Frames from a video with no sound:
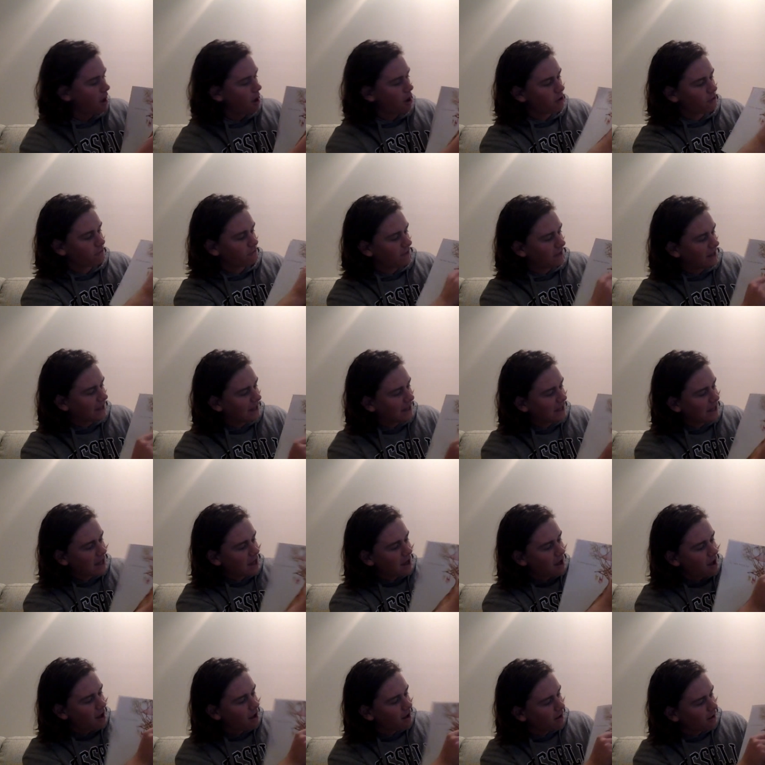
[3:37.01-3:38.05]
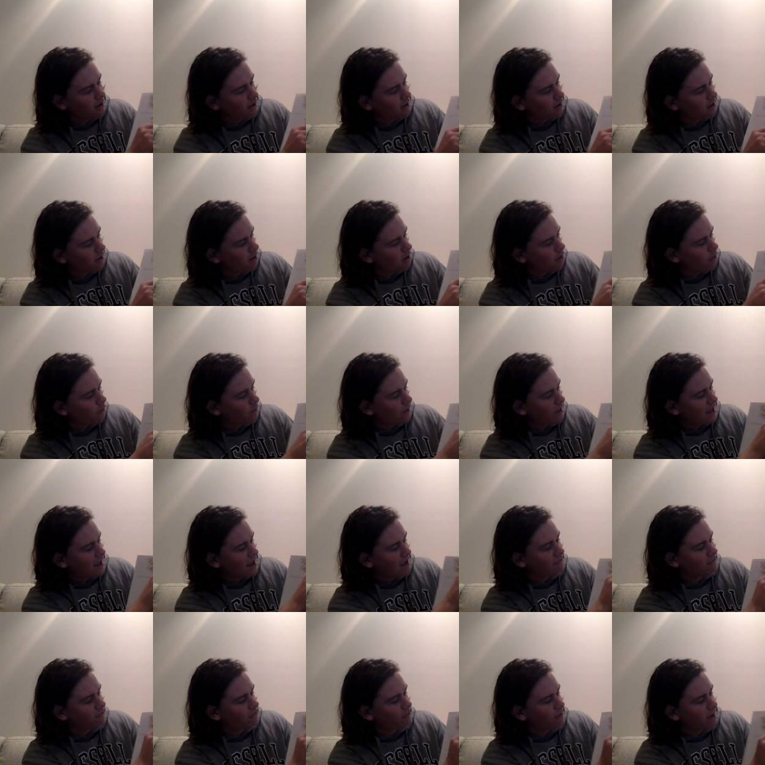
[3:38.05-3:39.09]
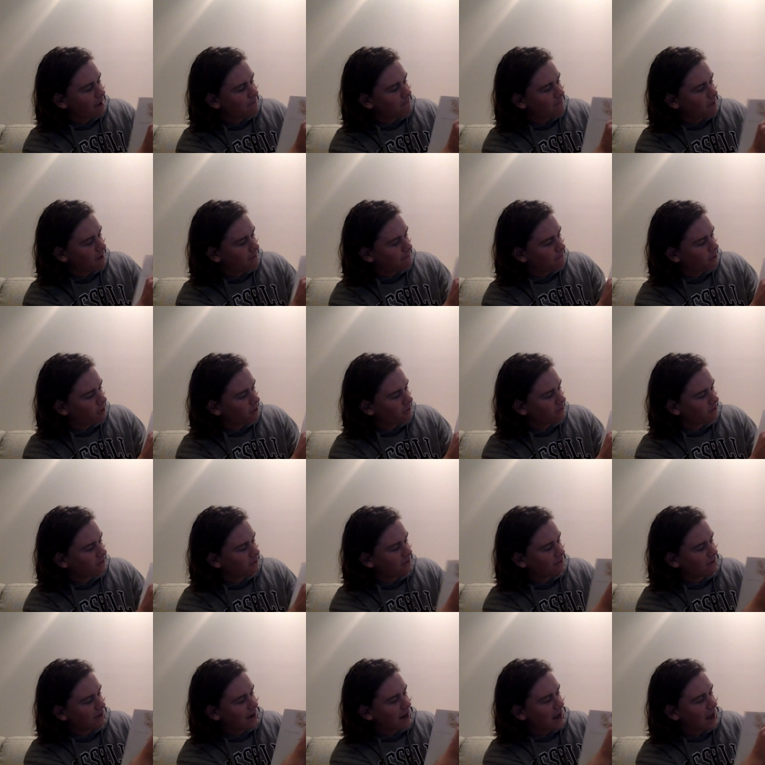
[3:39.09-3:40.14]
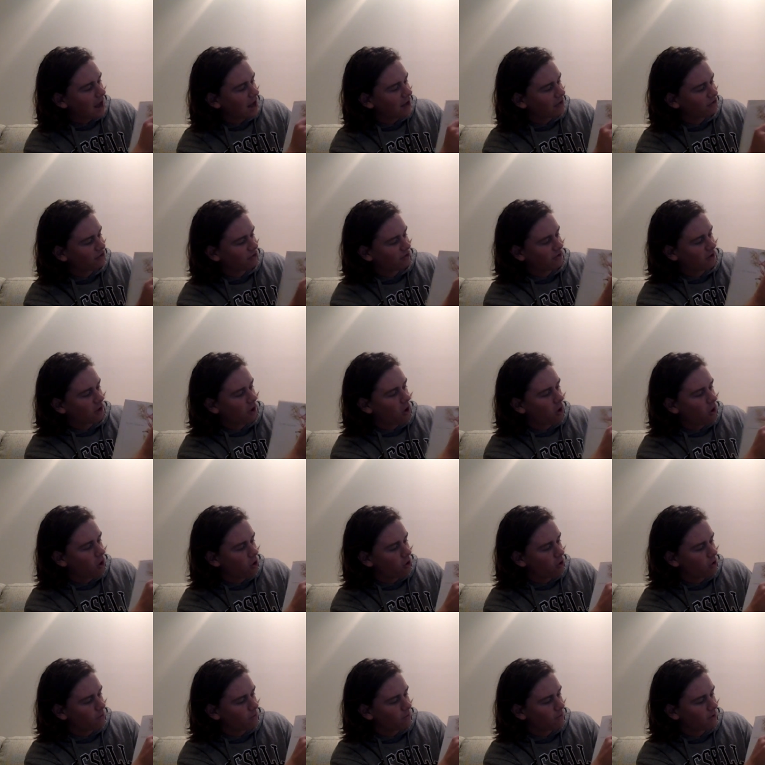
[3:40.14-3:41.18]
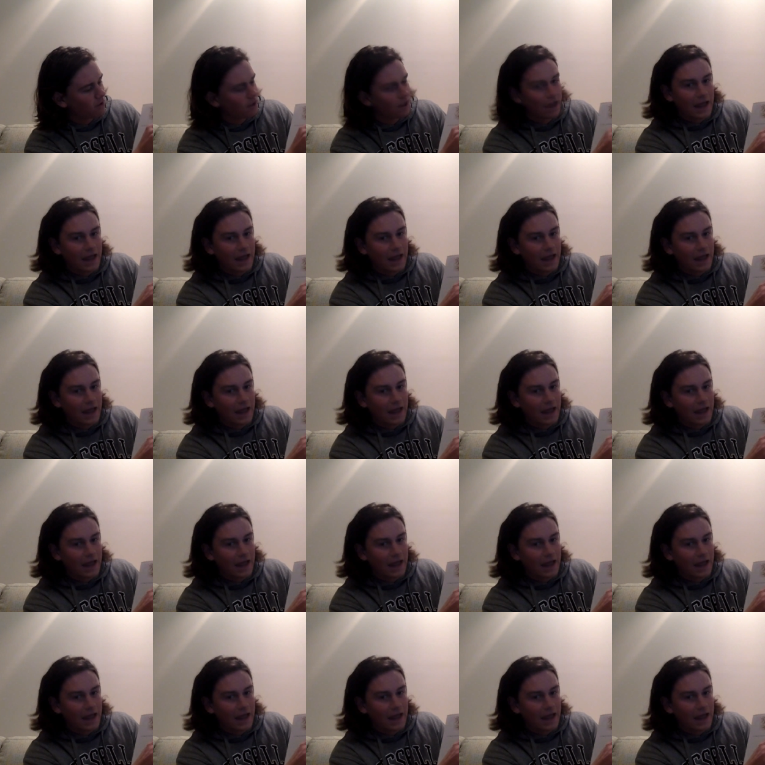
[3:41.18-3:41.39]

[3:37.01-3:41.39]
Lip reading: Over here, we have Grandma Poss's and Hush's home.